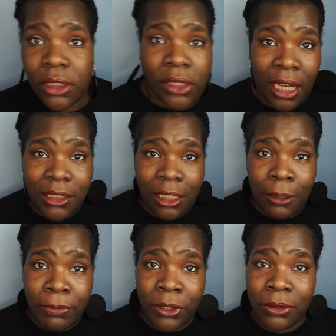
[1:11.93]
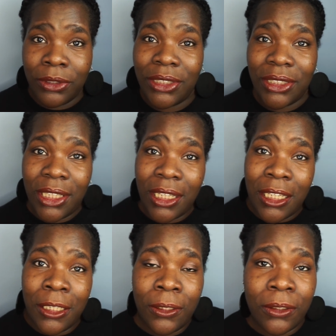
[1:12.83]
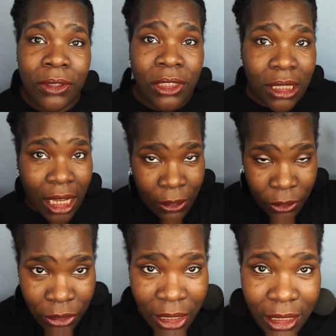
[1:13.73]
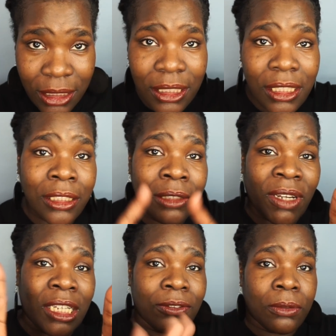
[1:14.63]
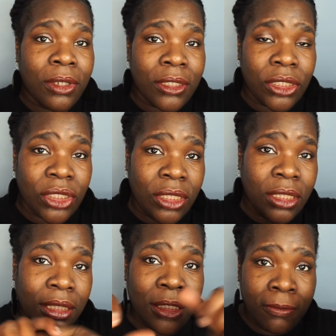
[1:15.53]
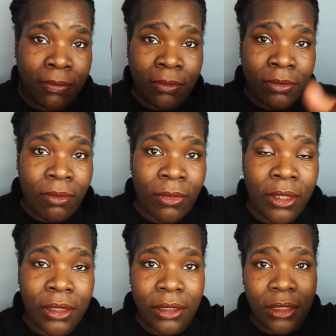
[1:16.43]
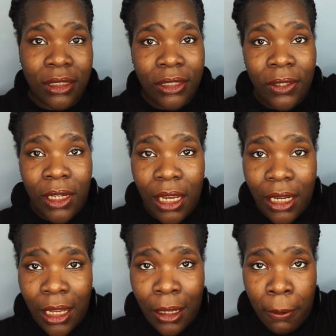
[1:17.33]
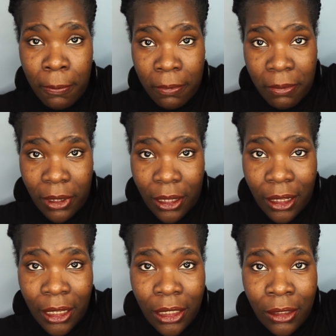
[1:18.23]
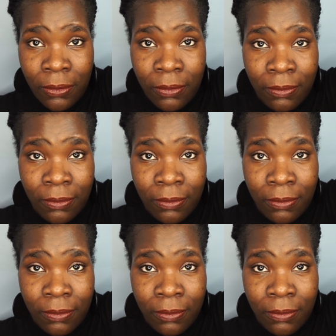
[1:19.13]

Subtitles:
the next clip you'll see how I created this. Thanks for watching. See you later. Bye.